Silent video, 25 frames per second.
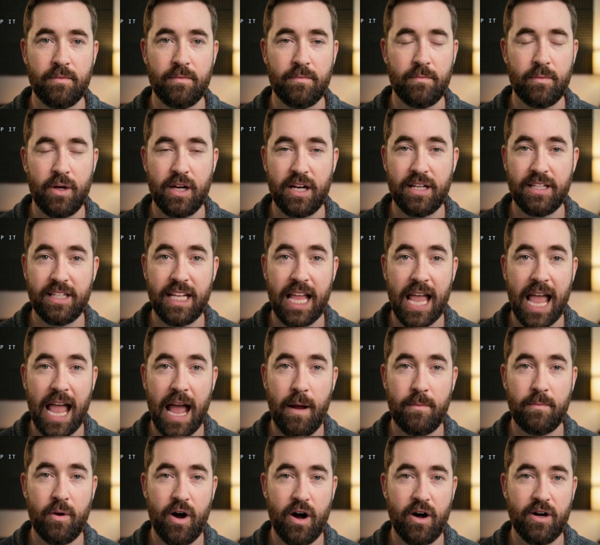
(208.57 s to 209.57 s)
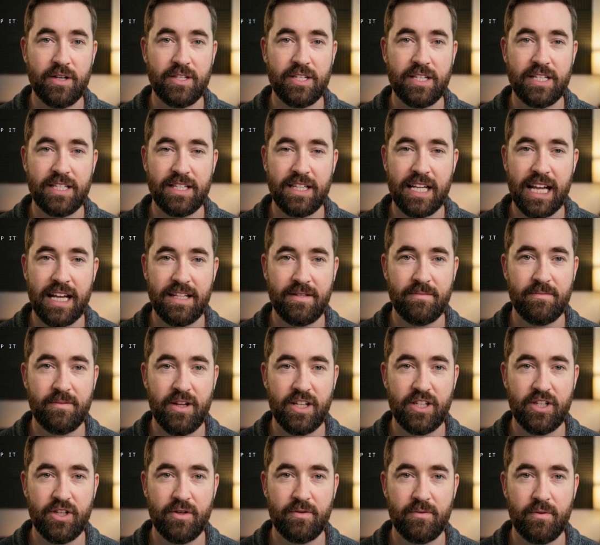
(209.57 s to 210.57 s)
Because the app earns its next
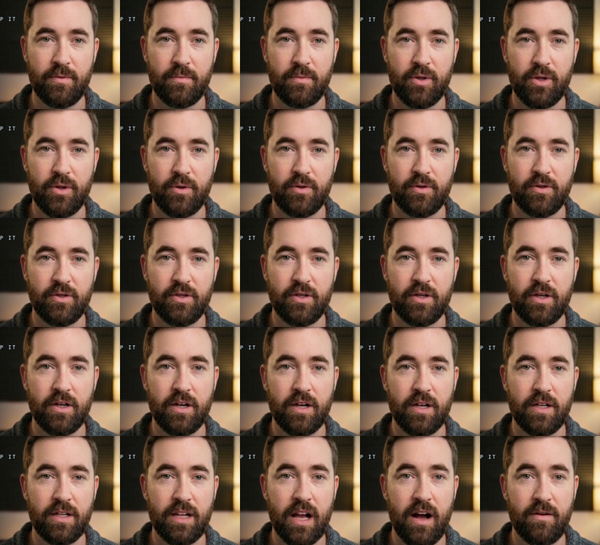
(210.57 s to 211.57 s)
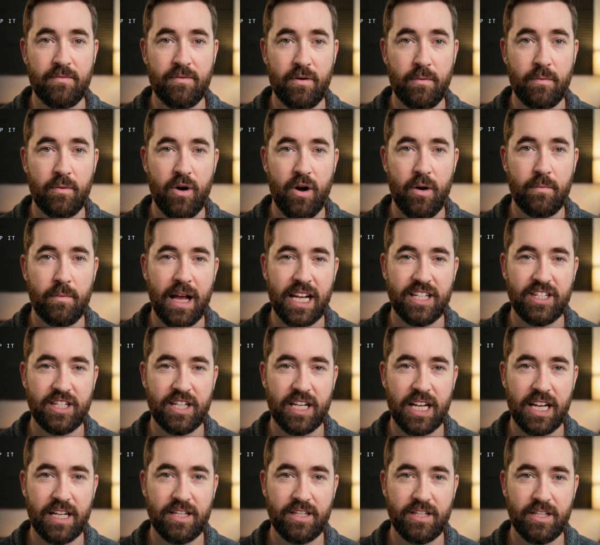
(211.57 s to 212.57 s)
feature from use, not from your
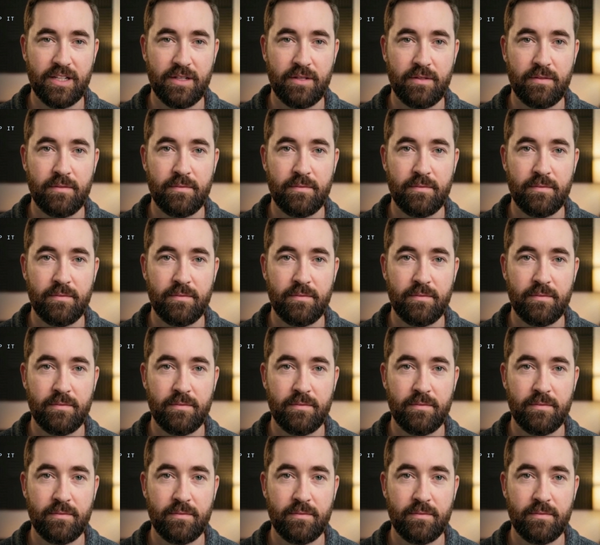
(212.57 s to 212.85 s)
imagination.